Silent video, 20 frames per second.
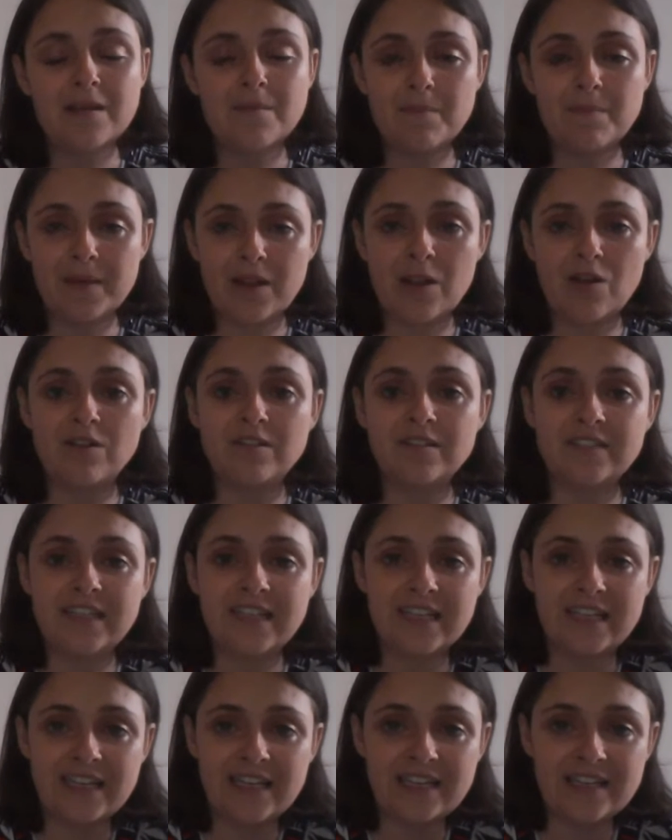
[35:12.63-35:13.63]
because
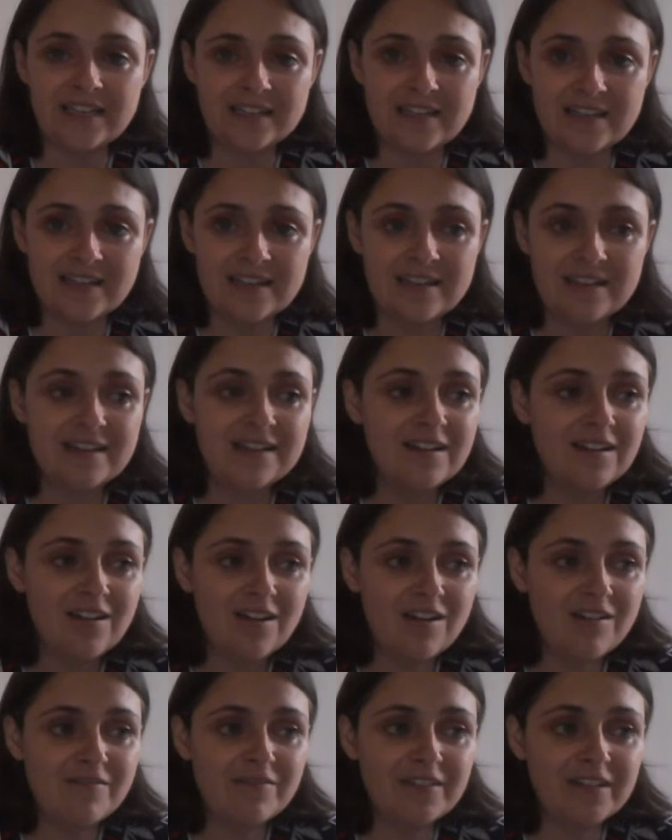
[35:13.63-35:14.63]
he
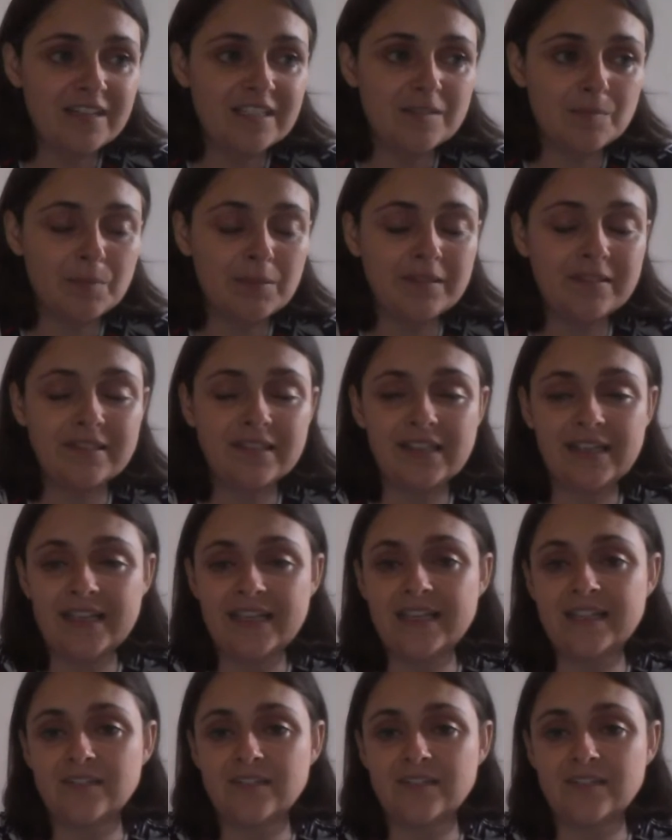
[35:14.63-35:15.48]
often explicitly